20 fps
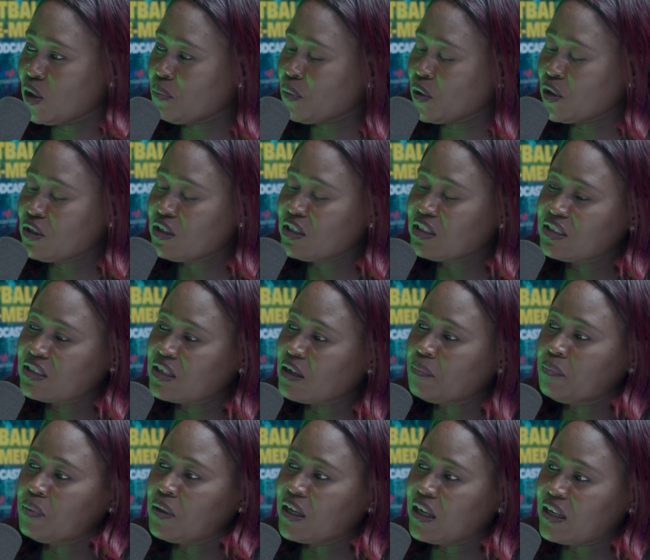But this same
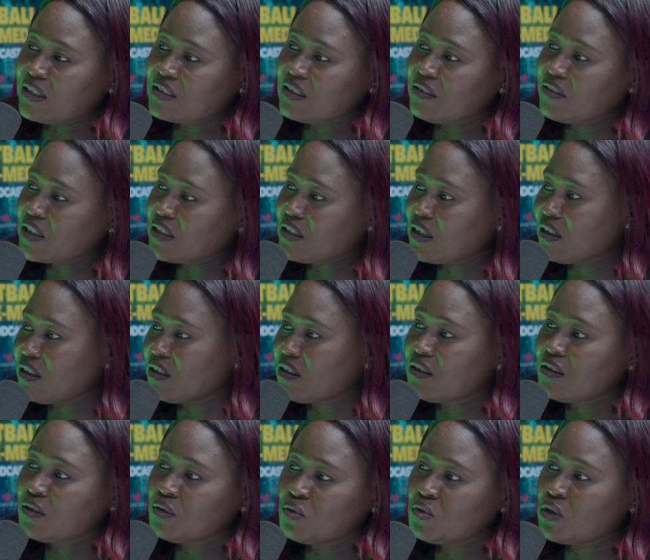player has never said
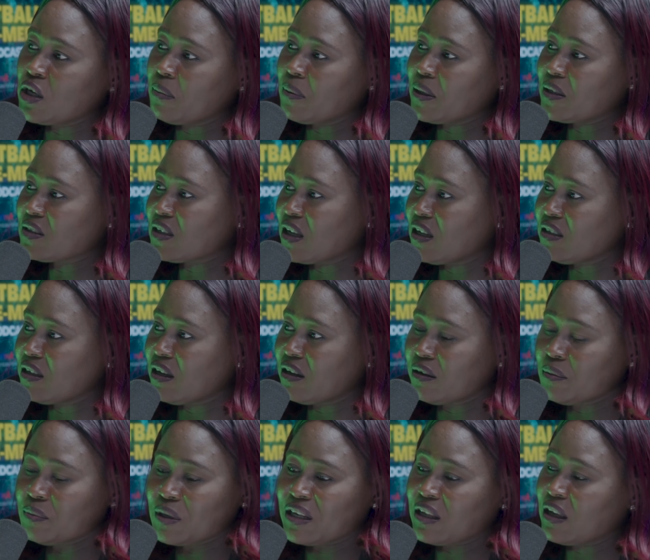anything good about Saudi
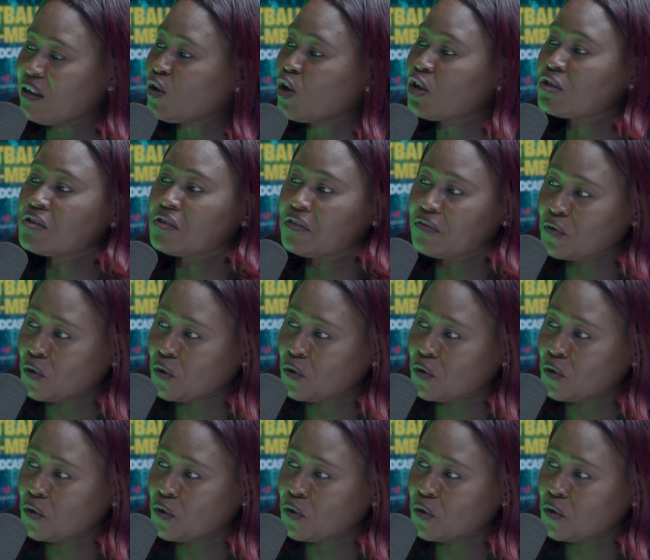Arabia. There are lots of